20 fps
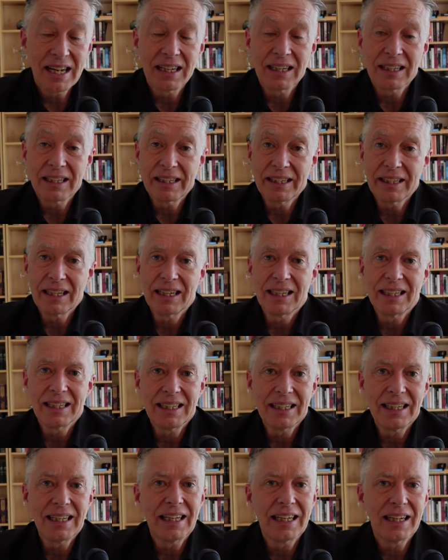Helena
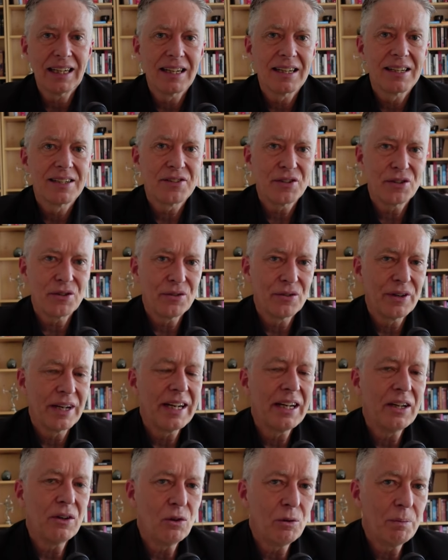and then to
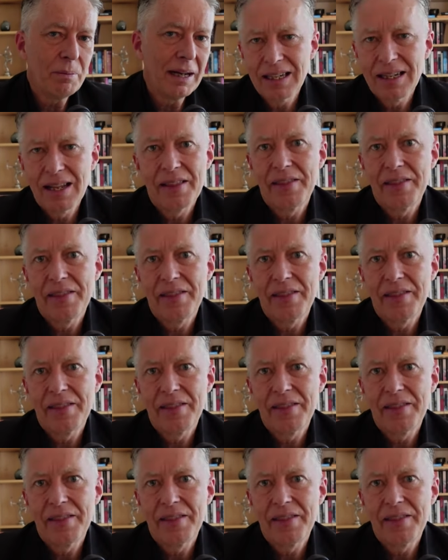Elba.